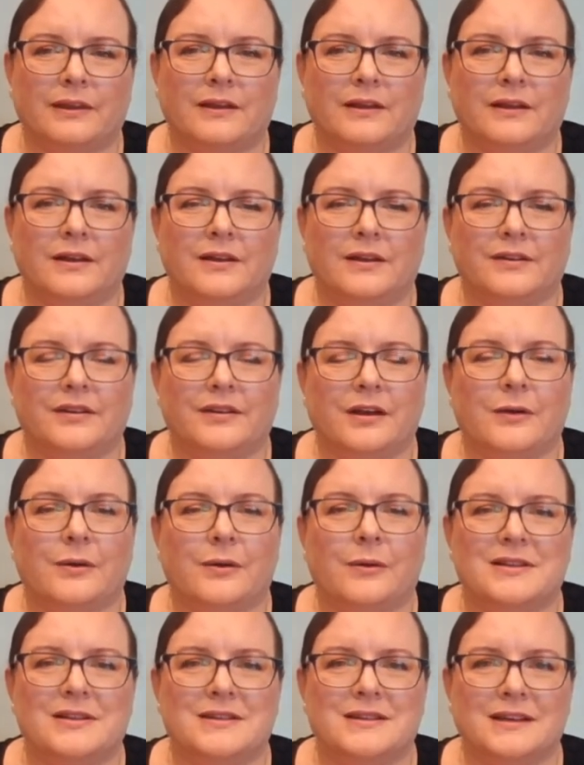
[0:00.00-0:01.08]
So
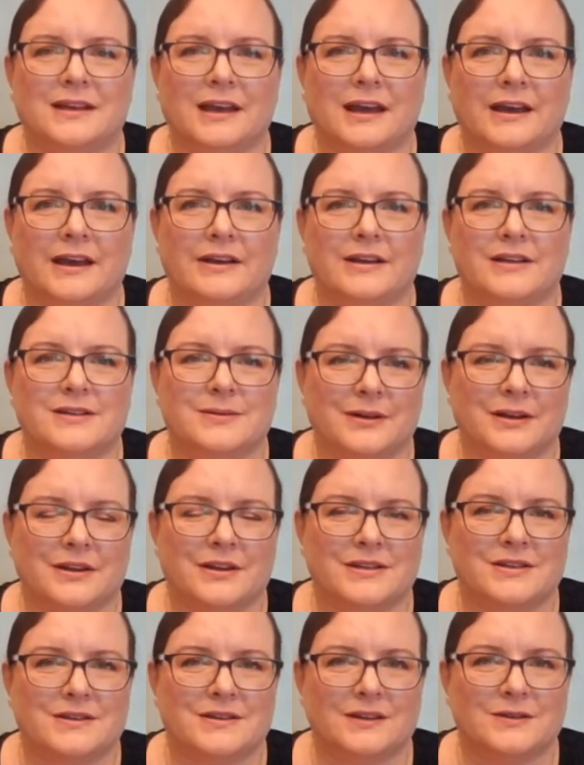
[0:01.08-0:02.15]
once again, it's one of
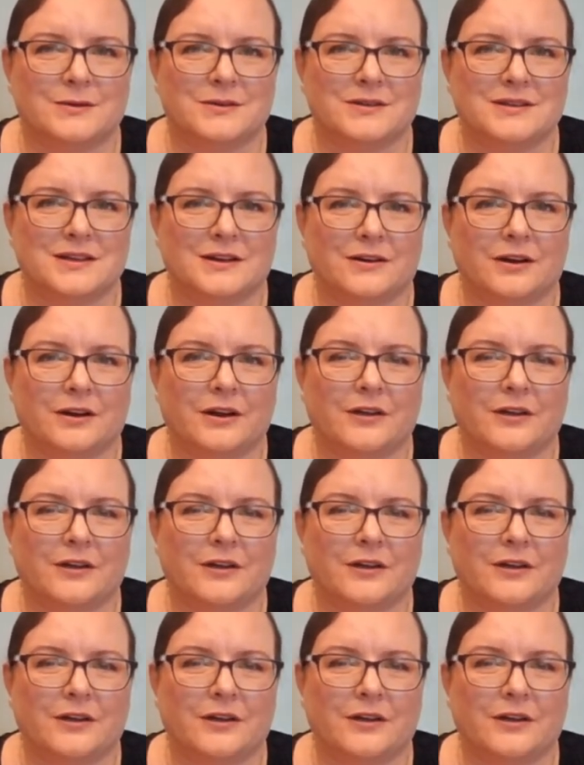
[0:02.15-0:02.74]
those things with Xero.